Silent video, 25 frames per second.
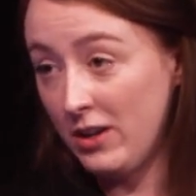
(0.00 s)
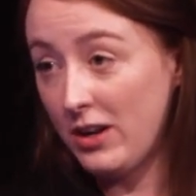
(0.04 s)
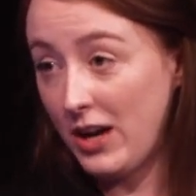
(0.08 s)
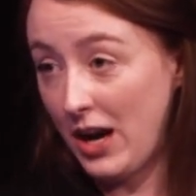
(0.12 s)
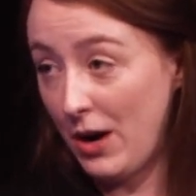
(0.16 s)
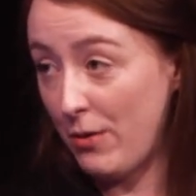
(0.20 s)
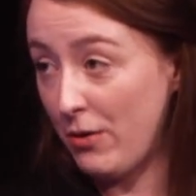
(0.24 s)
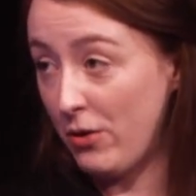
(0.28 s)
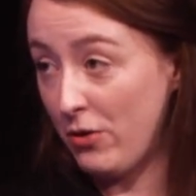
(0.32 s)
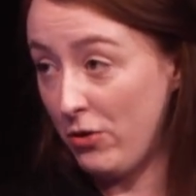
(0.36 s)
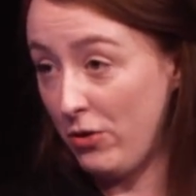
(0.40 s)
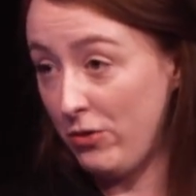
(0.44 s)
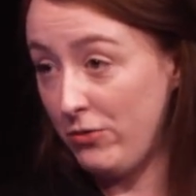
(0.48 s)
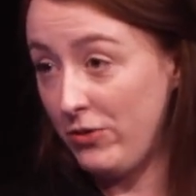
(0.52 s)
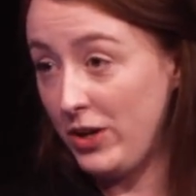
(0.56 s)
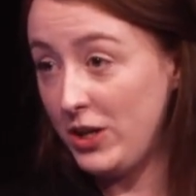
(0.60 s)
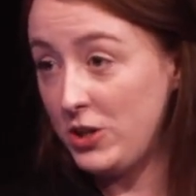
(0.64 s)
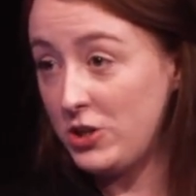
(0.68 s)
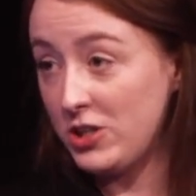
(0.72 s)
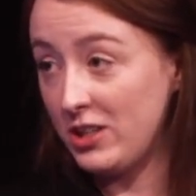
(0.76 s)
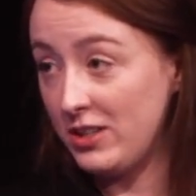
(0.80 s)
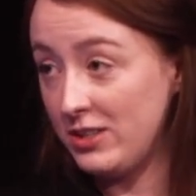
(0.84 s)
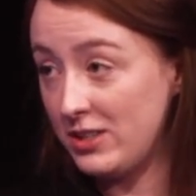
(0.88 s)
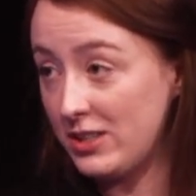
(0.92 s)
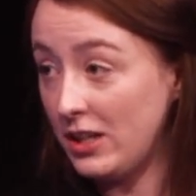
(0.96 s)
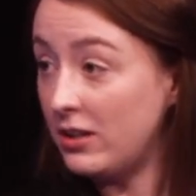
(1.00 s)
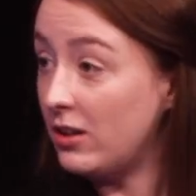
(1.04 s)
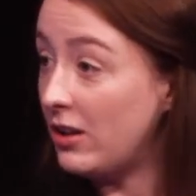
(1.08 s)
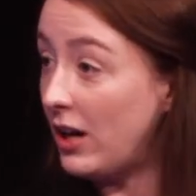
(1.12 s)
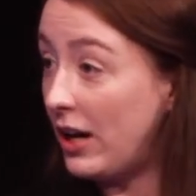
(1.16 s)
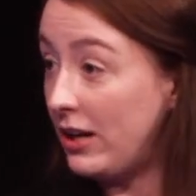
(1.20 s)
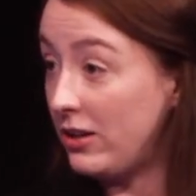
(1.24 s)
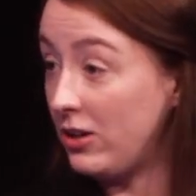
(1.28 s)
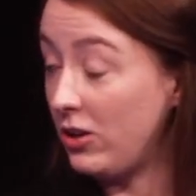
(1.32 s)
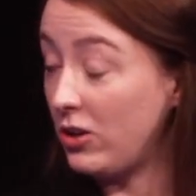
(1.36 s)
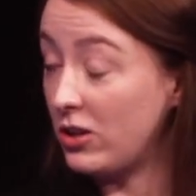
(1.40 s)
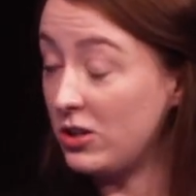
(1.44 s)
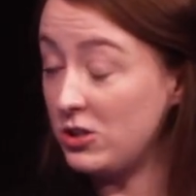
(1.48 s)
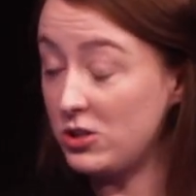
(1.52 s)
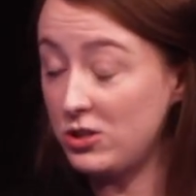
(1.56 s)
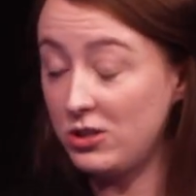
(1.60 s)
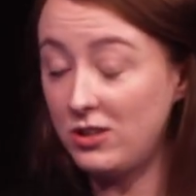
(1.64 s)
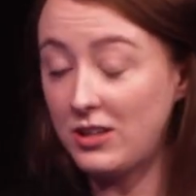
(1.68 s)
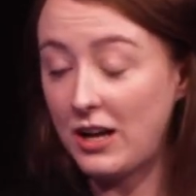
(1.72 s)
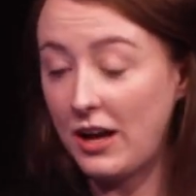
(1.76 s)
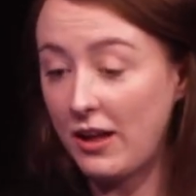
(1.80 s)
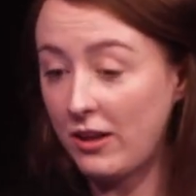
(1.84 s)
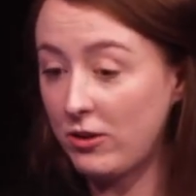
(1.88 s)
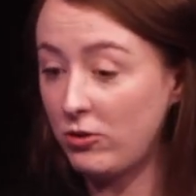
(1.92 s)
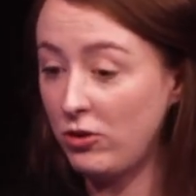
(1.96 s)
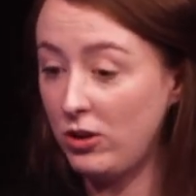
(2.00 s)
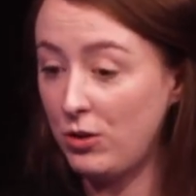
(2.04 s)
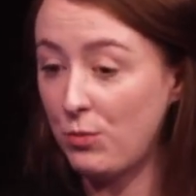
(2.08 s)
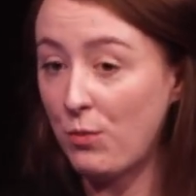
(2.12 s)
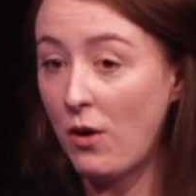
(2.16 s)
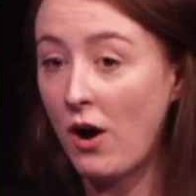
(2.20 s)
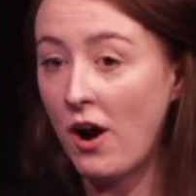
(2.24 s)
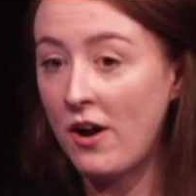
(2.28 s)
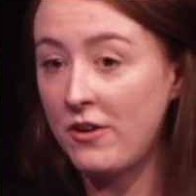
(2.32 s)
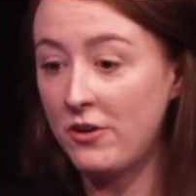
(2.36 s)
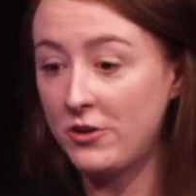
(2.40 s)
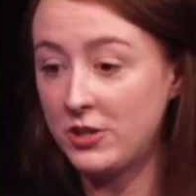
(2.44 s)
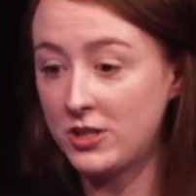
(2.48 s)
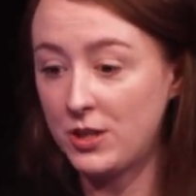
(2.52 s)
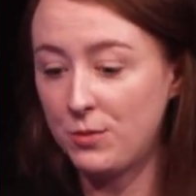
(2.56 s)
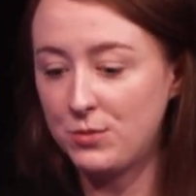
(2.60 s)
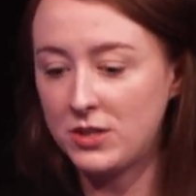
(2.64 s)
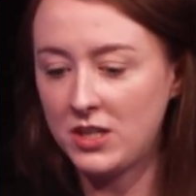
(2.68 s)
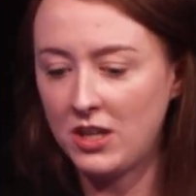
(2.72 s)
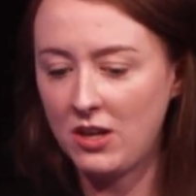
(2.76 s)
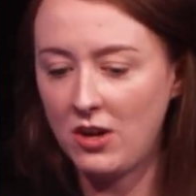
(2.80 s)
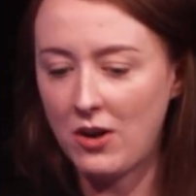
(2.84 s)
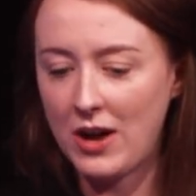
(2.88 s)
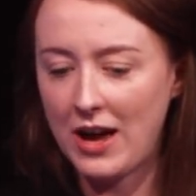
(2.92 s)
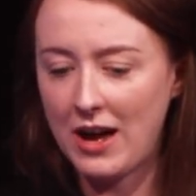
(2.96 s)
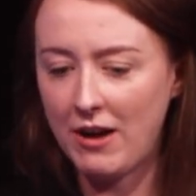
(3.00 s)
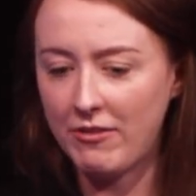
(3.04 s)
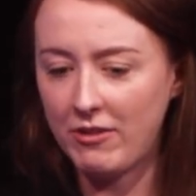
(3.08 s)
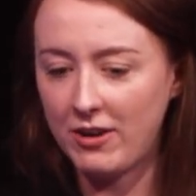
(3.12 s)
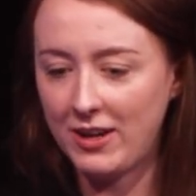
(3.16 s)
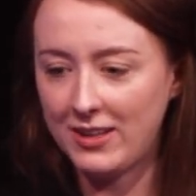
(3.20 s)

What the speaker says: our own regions, and you can do that through the partnerships that you have.